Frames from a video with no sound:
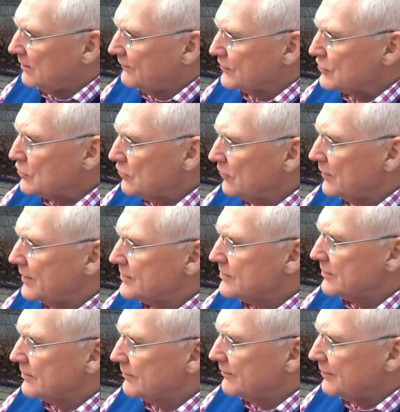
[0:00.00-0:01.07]
stories
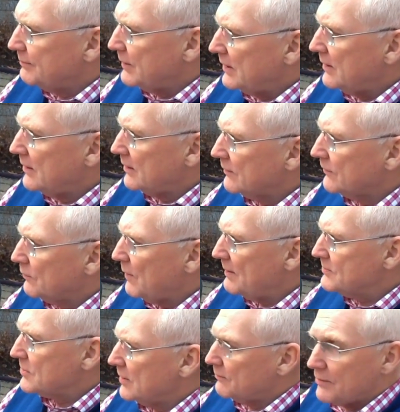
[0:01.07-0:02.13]
that are at the beginning of the
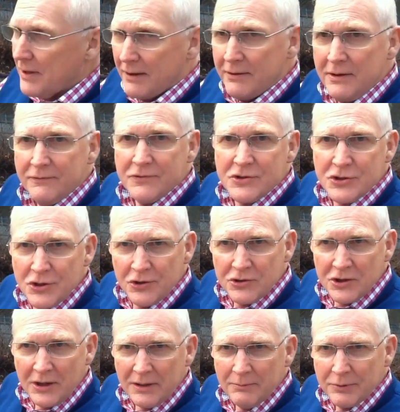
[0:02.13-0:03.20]
website without even
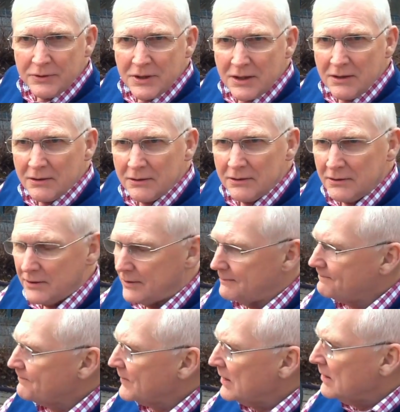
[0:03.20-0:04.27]
searching in particular. And
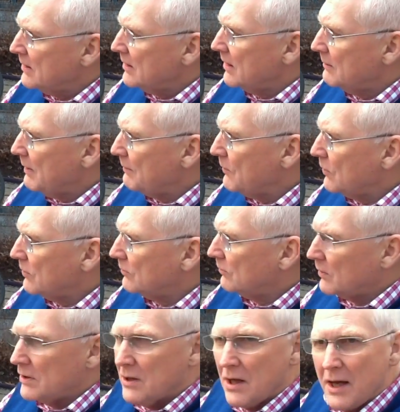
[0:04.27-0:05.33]
I remember
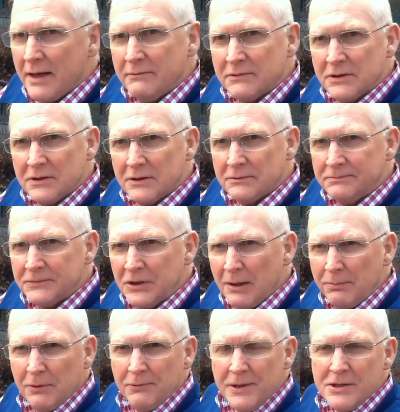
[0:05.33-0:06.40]
one night, a
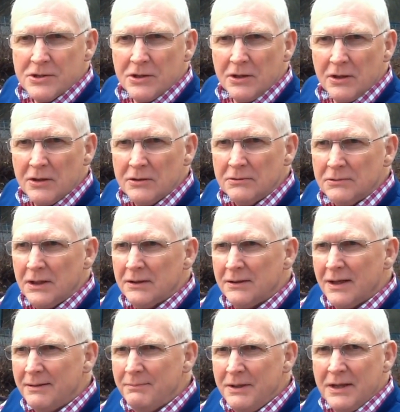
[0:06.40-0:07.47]
couple of weeks ago,
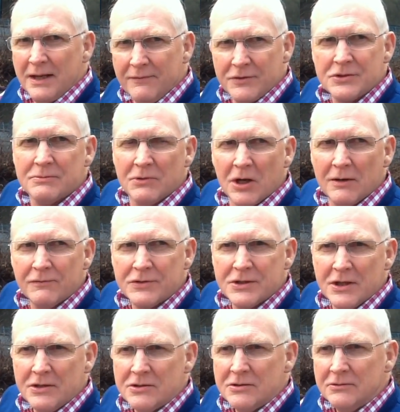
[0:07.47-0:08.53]
I'd been having some
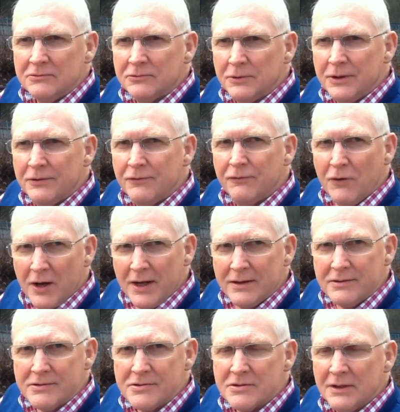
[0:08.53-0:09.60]
conversations with
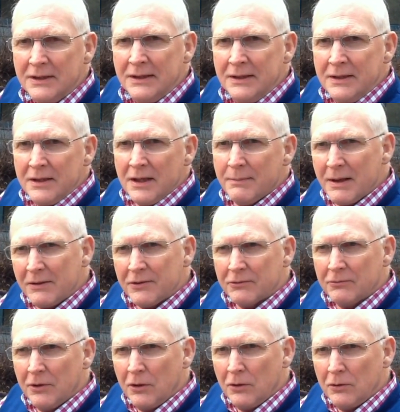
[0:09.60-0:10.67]
friends about
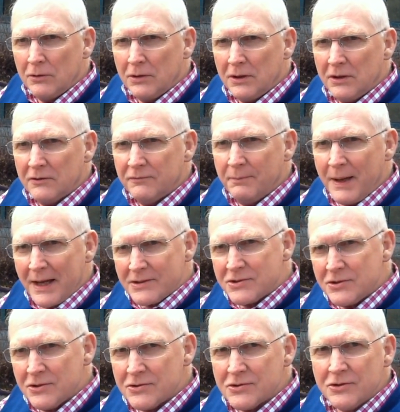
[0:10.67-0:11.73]
the role of
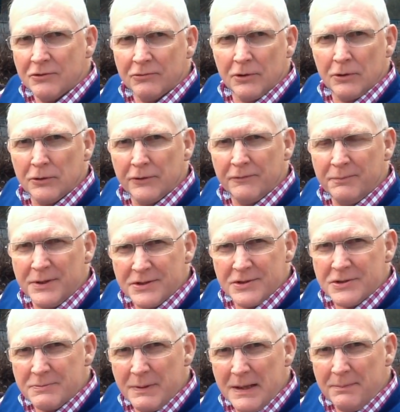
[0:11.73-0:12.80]
pastors and the role of
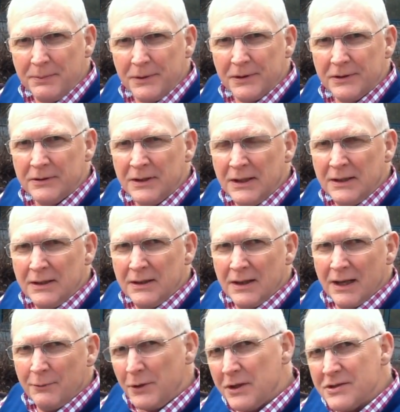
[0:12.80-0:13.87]
business people and
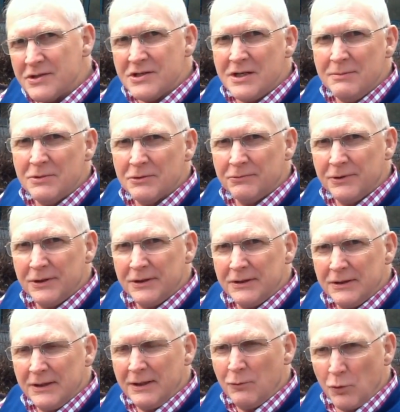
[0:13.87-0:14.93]
how we didn't seem to
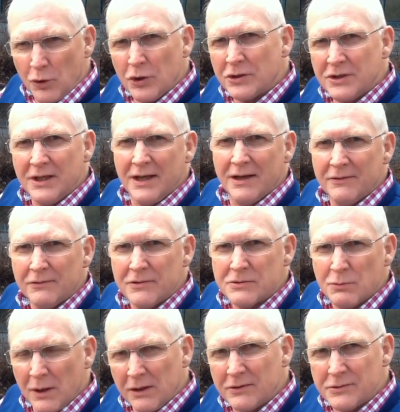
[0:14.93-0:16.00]
really work together
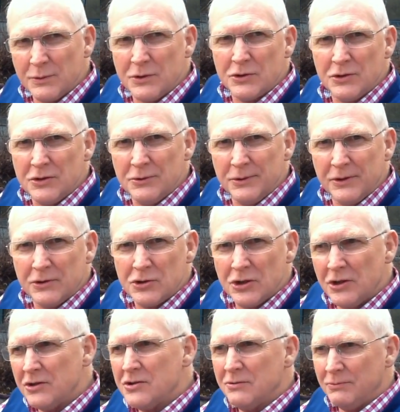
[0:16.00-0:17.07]
as well as we should do in the
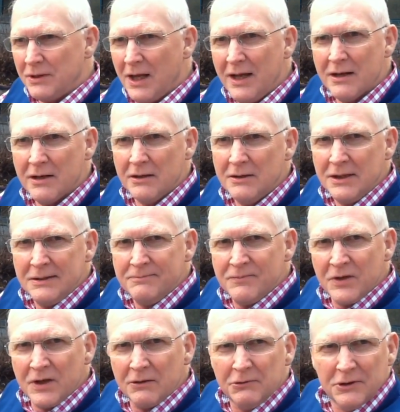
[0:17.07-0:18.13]
church. And we'd had a
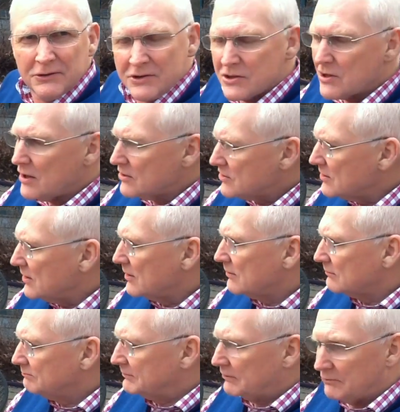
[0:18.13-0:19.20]
real discussion and
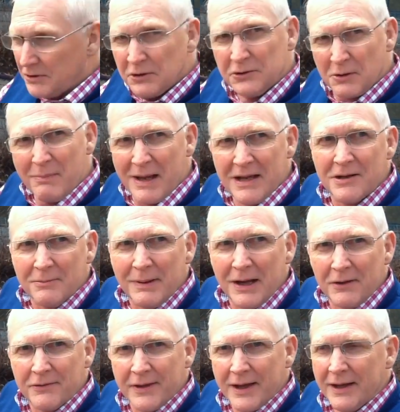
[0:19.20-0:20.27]
a real debate
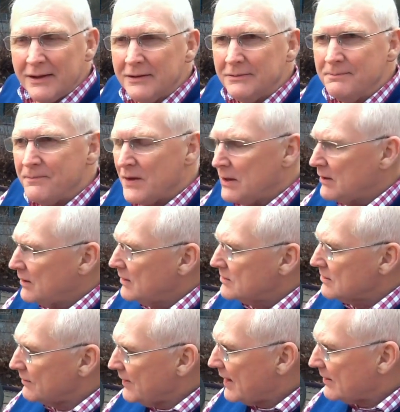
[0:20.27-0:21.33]
about that. And
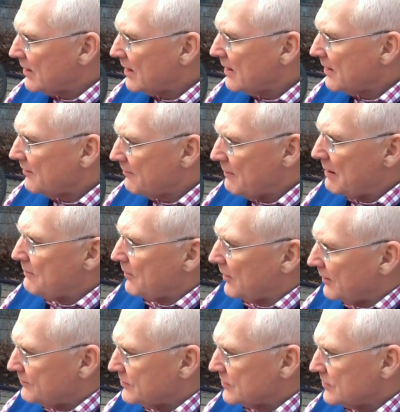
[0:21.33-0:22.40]
so that night, I remember,
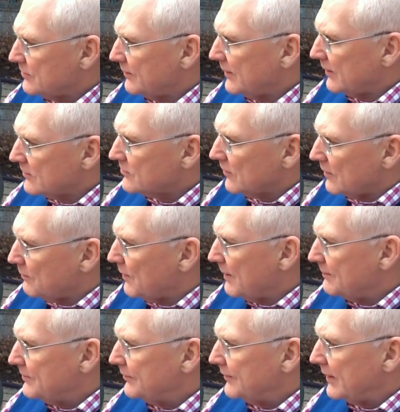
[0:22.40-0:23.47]
I was just doing literally what
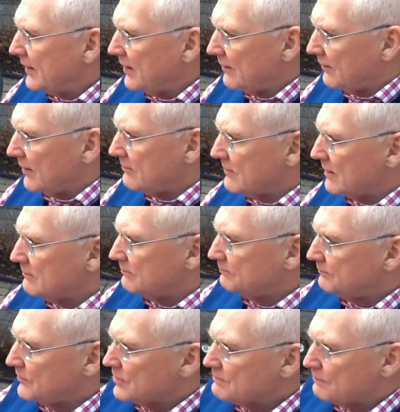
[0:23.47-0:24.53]
I'm doing here. I'm
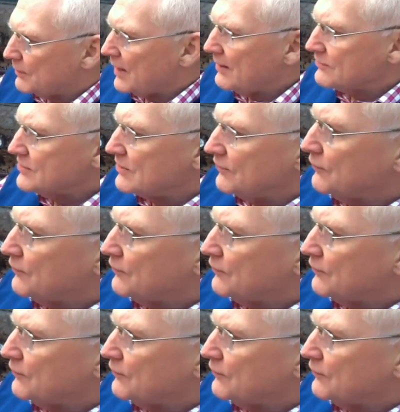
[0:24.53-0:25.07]
just browsing